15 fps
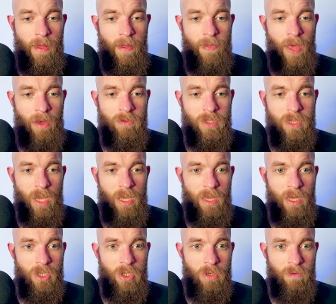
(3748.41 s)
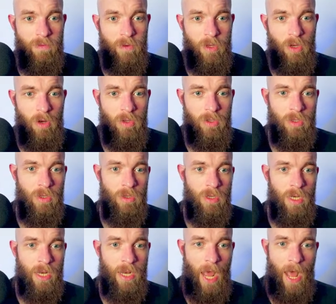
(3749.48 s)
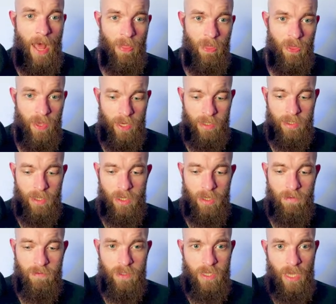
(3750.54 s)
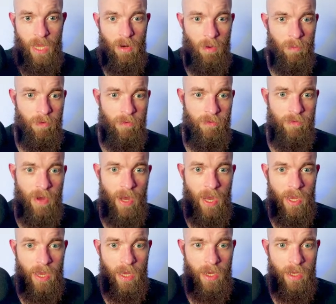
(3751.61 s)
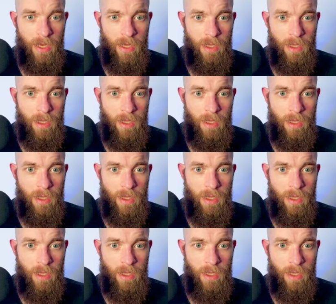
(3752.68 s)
Now say that you forgot, you didn't add this, and you've set up fire